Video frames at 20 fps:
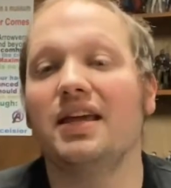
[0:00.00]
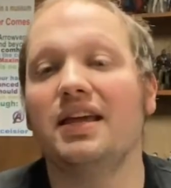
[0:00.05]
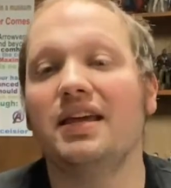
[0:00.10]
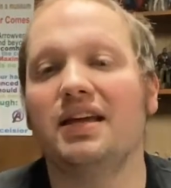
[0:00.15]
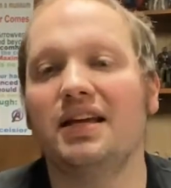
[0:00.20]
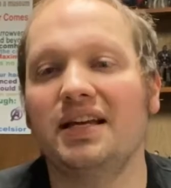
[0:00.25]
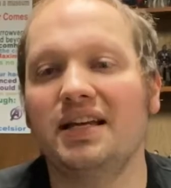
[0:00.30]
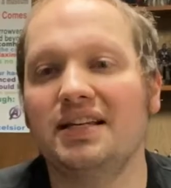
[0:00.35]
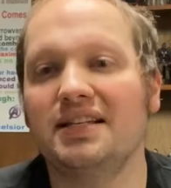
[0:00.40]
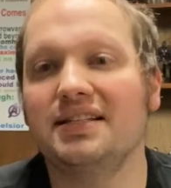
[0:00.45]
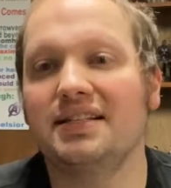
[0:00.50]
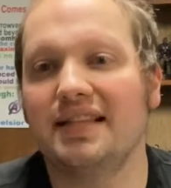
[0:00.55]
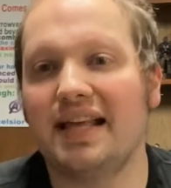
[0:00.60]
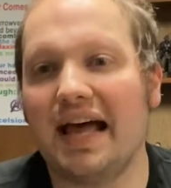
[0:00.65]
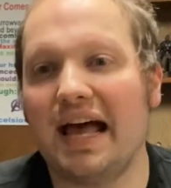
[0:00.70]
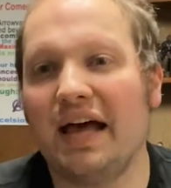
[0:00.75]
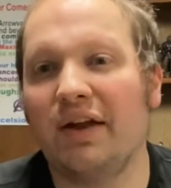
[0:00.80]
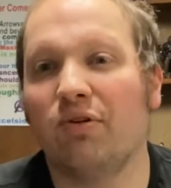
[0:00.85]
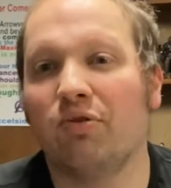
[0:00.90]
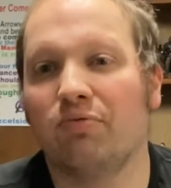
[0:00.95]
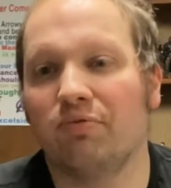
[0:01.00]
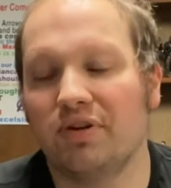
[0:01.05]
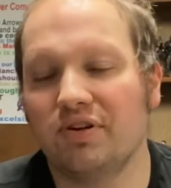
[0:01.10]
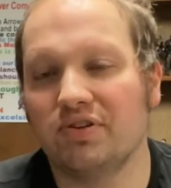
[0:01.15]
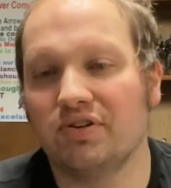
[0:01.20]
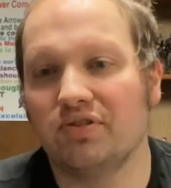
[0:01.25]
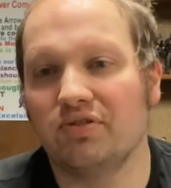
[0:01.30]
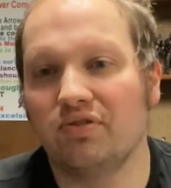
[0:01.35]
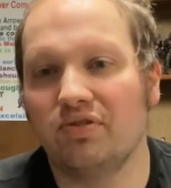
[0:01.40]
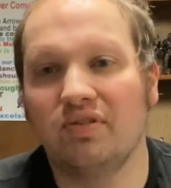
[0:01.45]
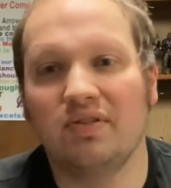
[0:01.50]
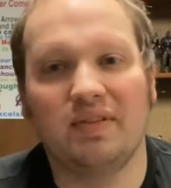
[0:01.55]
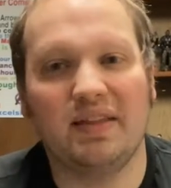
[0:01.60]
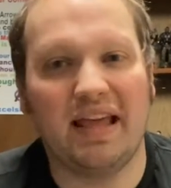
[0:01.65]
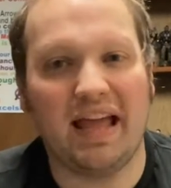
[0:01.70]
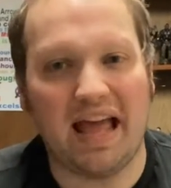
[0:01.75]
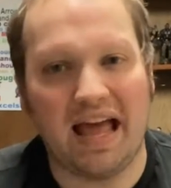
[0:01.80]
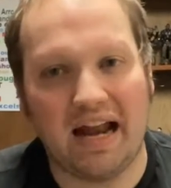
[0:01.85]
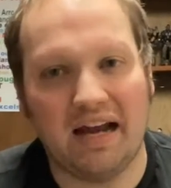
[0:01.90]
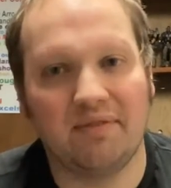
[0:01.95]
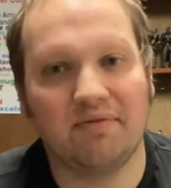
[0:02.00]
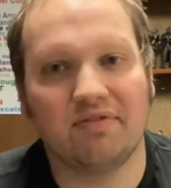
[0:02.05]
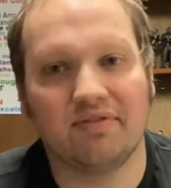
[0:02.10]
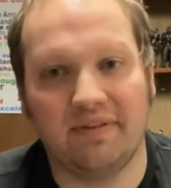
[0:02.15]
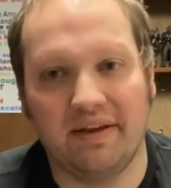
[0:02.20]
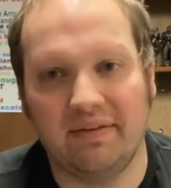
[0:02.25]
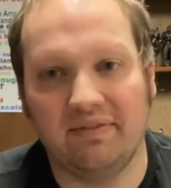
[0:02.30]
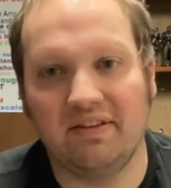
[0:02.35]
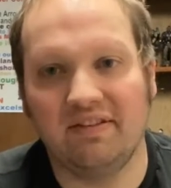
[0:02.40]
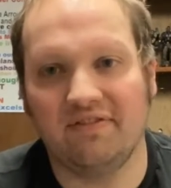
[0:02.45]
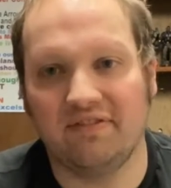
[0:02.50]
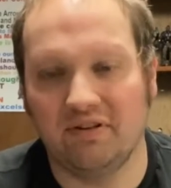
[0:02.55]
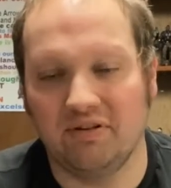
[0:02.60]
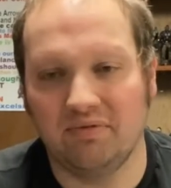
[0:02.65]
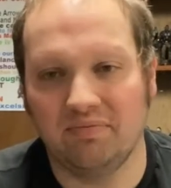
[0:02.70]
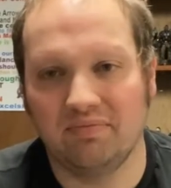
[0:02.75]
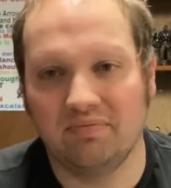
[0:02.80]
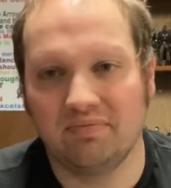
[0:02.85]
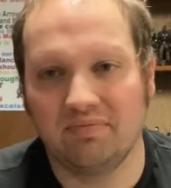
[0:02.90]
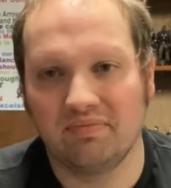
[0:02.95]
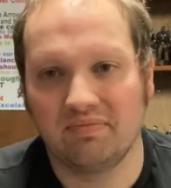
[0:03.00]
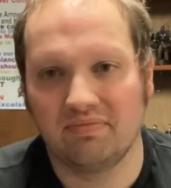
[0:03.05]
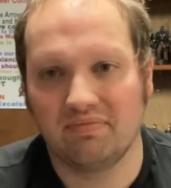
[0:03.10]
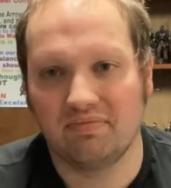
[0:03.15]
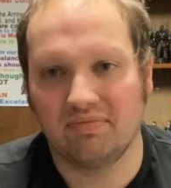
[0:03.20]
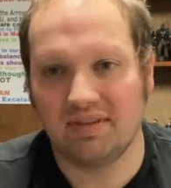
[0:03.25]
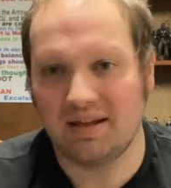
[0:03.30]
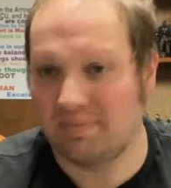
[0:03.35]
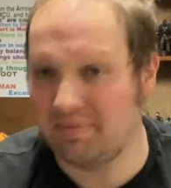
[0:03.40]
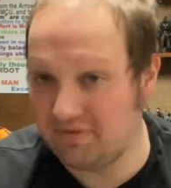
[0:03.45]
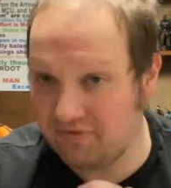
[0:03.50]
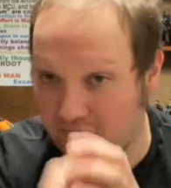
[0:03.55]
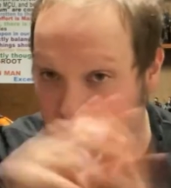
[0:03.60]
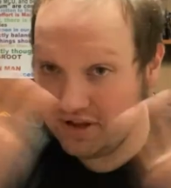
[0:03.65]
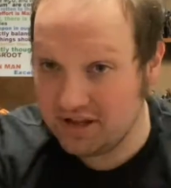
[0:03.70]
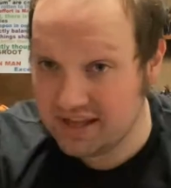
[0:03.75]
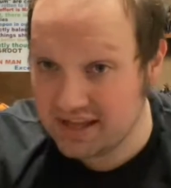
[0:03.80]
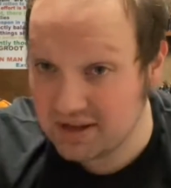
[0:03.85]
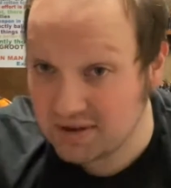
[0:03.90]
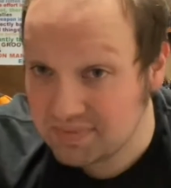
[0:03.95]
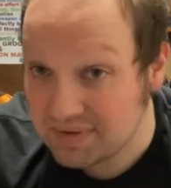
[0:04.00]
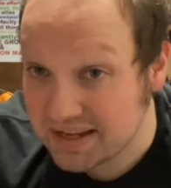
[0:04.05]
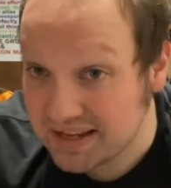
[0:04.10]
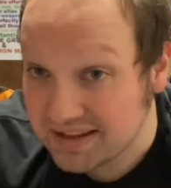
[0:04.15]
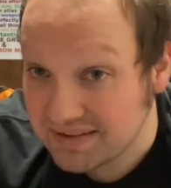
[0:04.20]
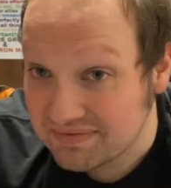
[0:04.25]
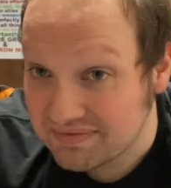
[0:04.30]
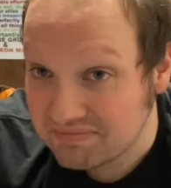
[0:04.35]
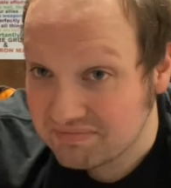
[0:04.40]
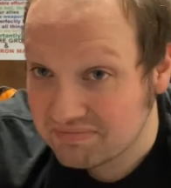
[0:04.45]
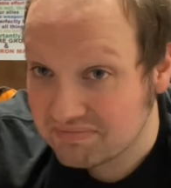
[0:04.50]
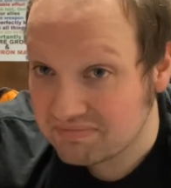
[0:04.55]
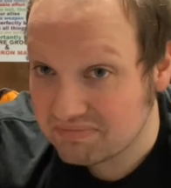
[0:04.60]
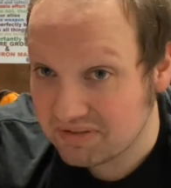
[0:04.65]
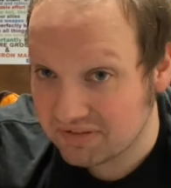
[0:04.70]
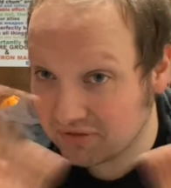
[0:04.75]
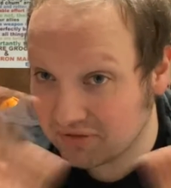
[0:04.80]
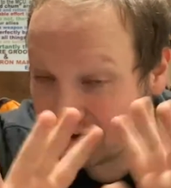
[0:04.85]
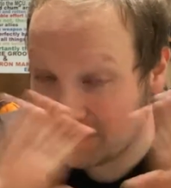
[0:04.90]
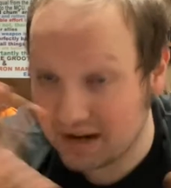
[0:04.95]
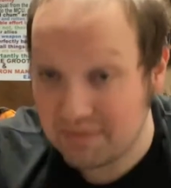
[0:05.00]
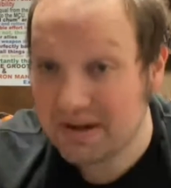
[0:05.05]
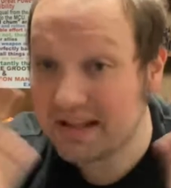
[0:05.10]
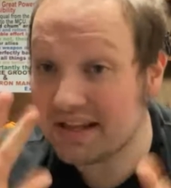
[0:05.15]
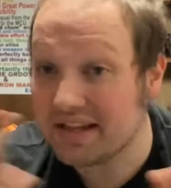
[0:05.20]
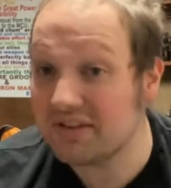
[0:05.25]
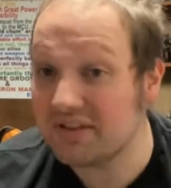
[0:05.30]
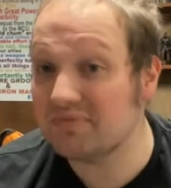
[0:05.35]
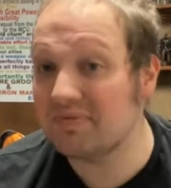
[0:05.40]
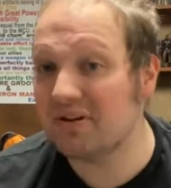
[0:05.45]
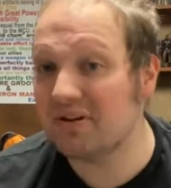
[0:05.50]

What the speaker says: is that original The Addams Family film. Now, before you kill me, before anybody kills me